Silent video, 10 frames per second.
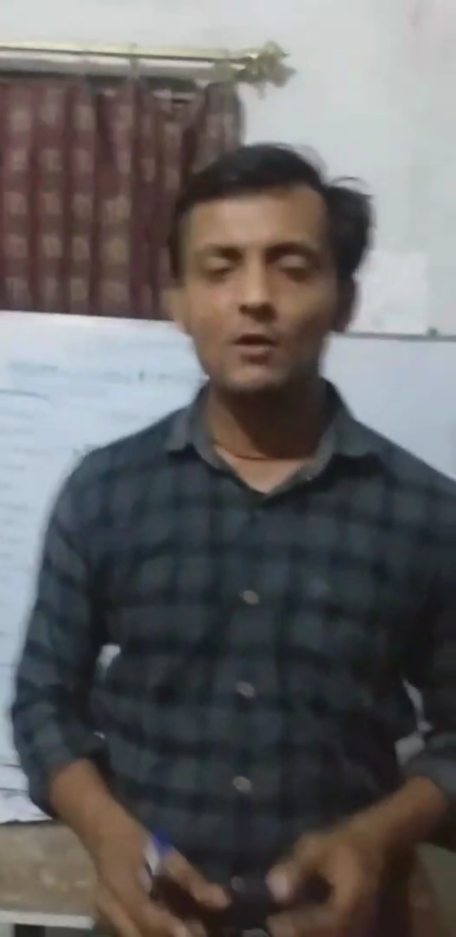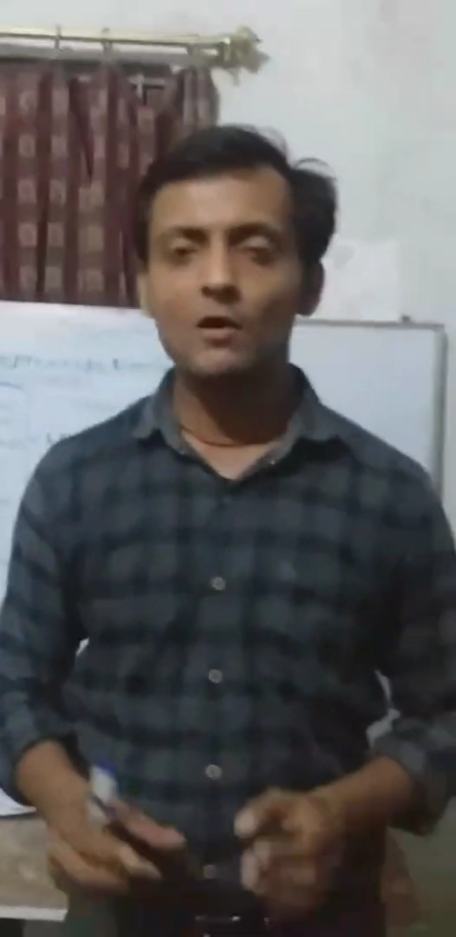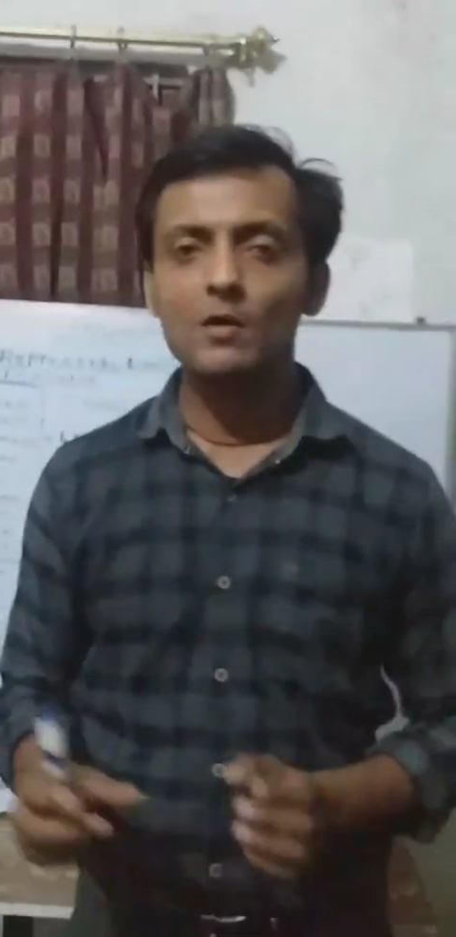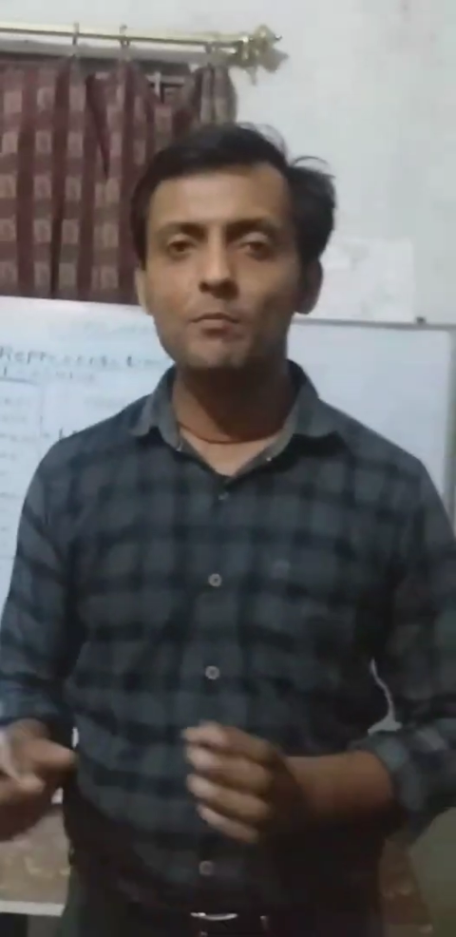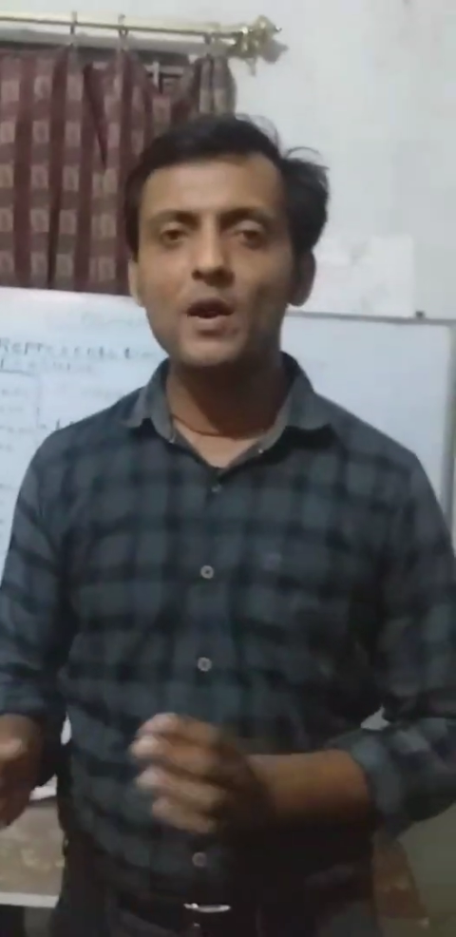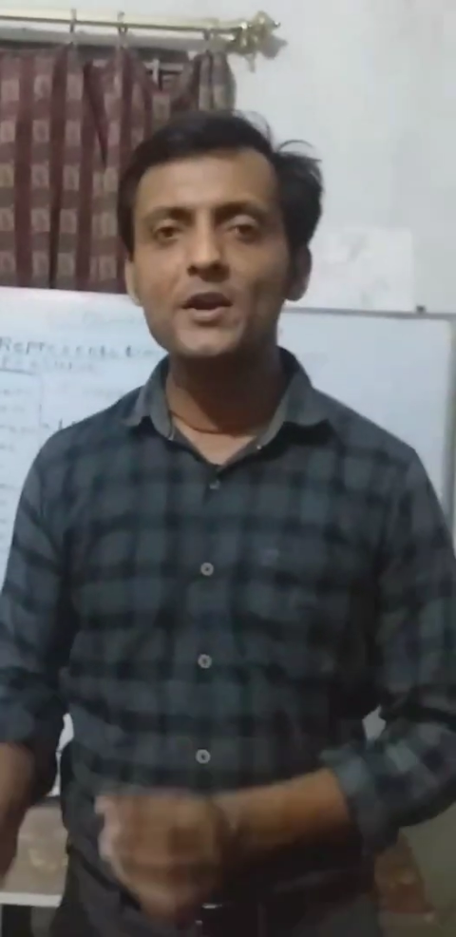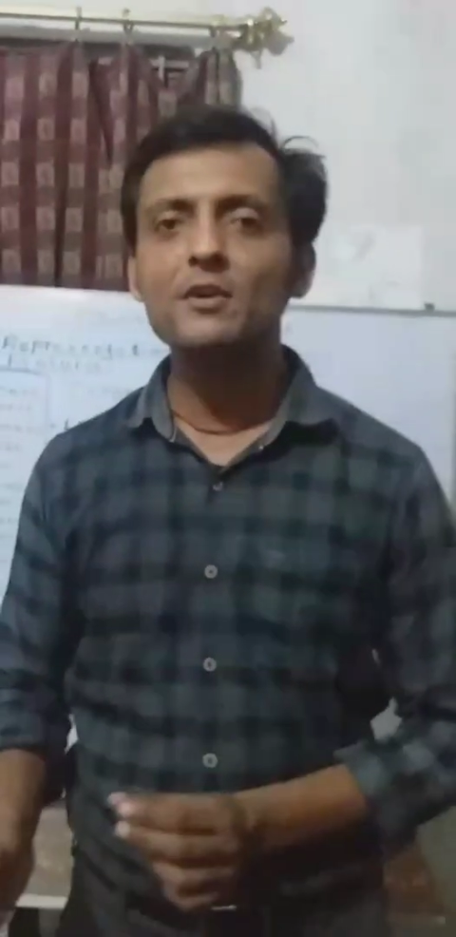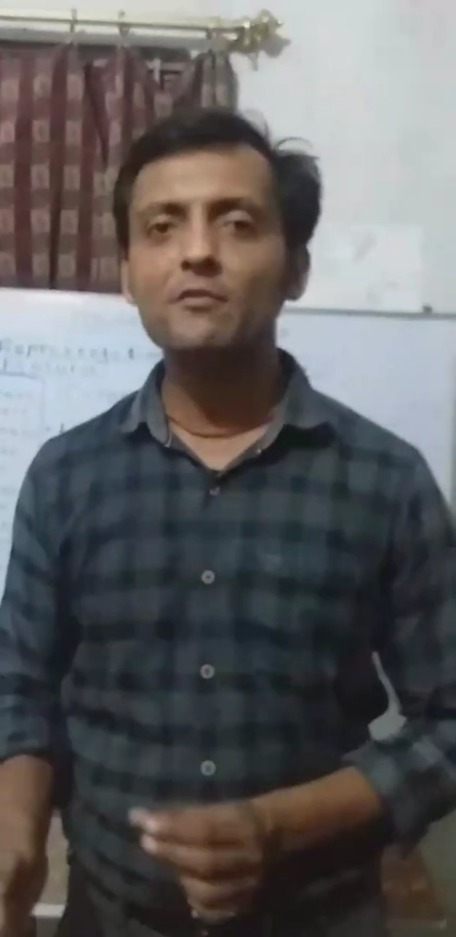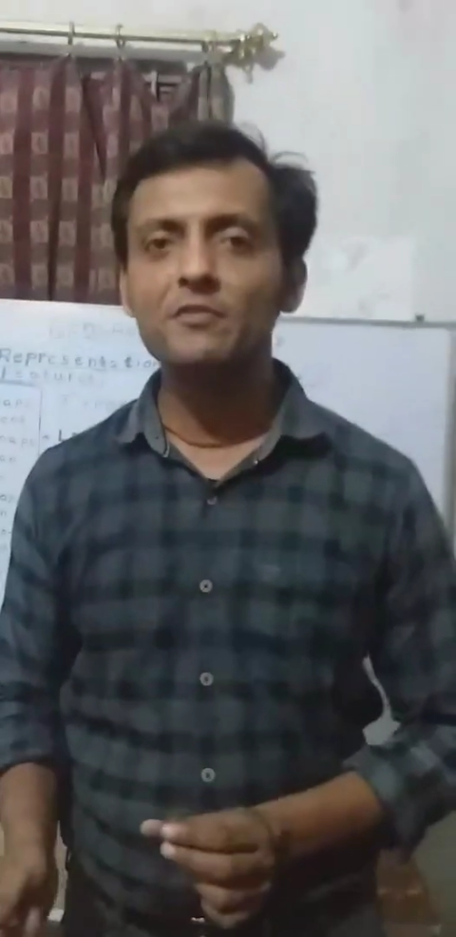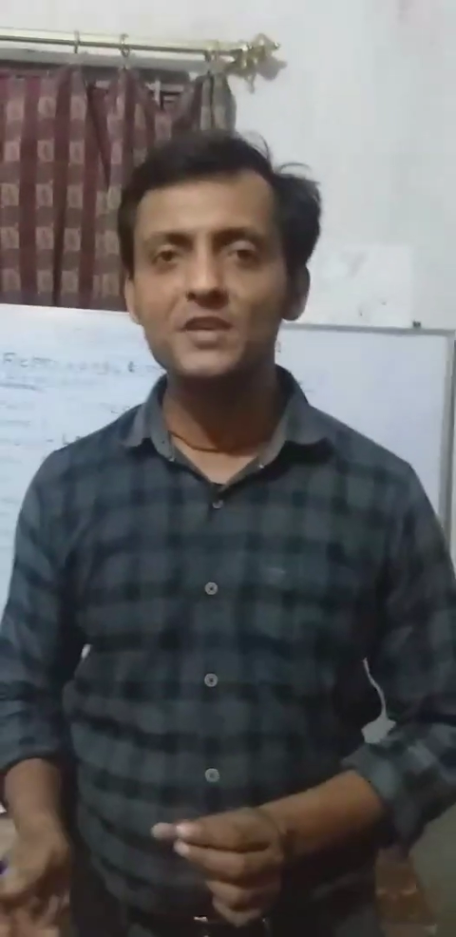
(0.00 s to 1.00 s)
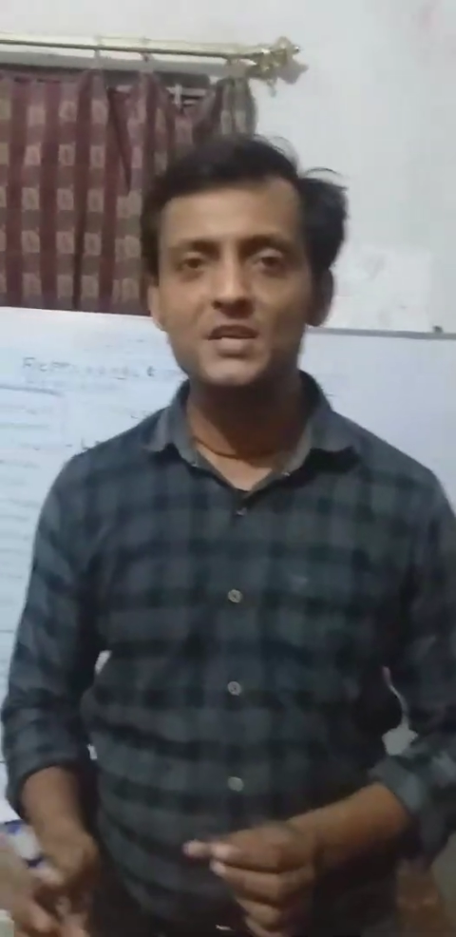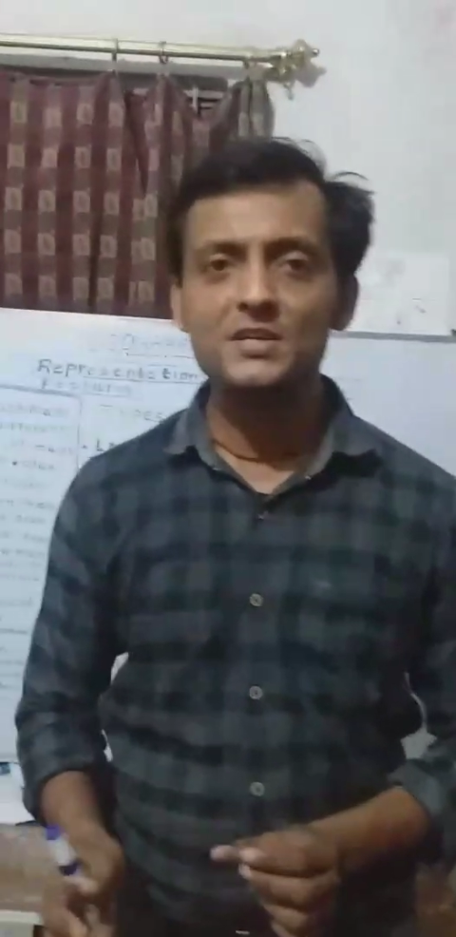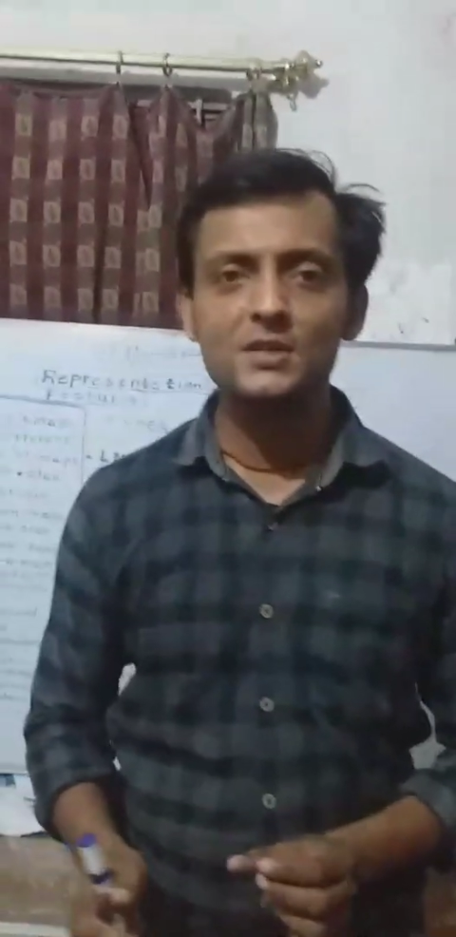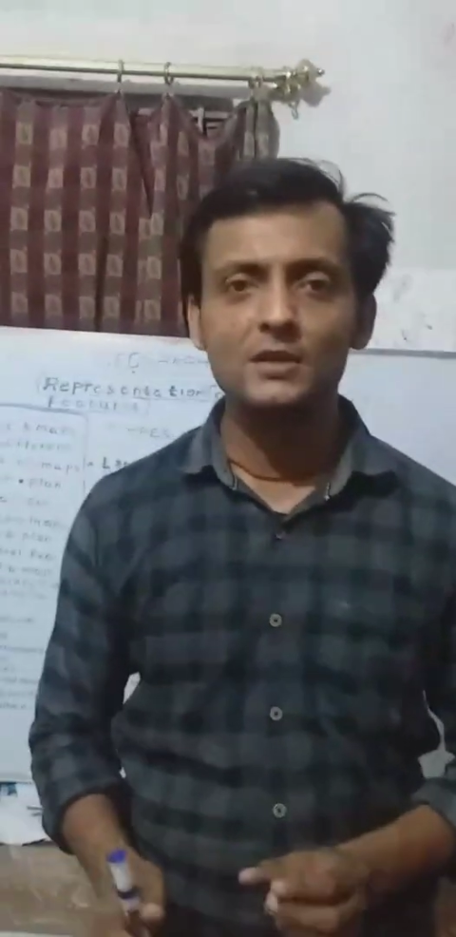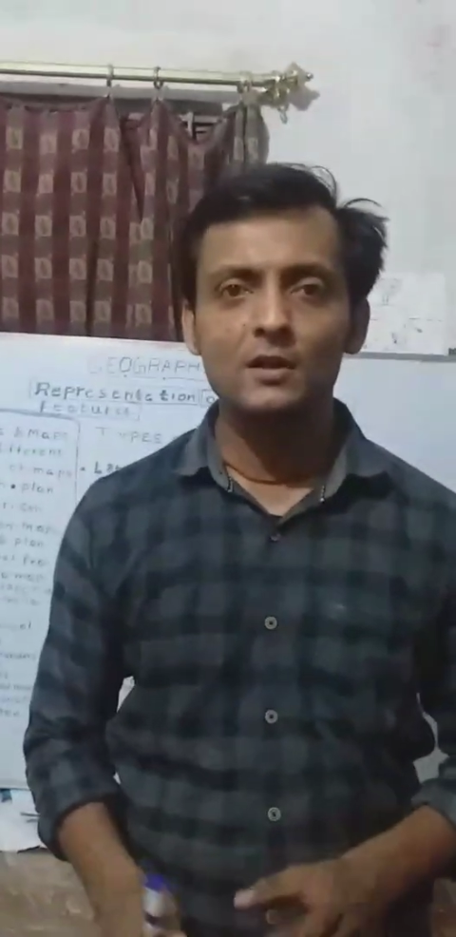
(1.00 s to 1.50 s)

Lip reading: or a part of it